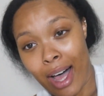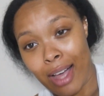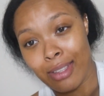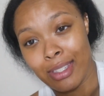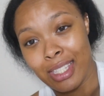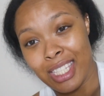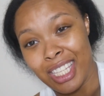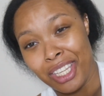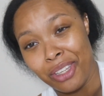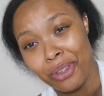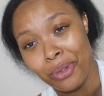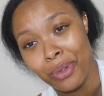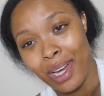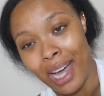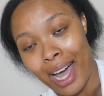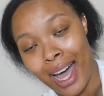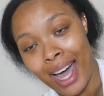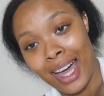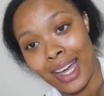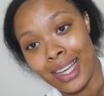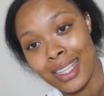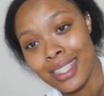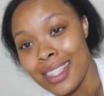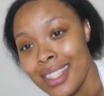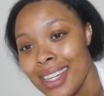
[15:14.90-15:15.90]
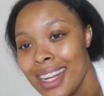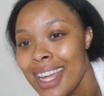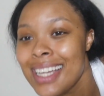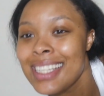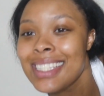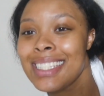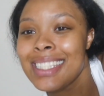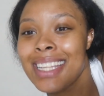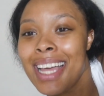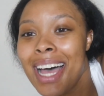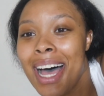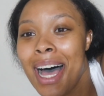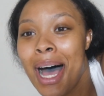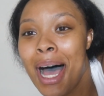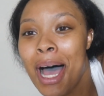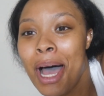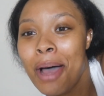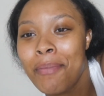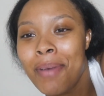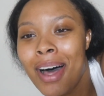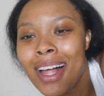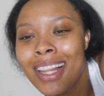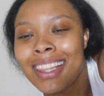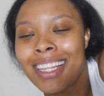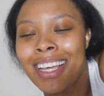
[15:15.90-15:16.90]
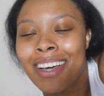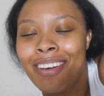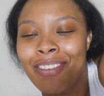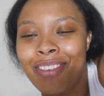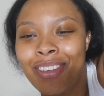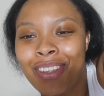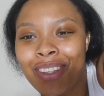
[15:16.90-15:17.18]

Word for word: i'll see you guys next time i love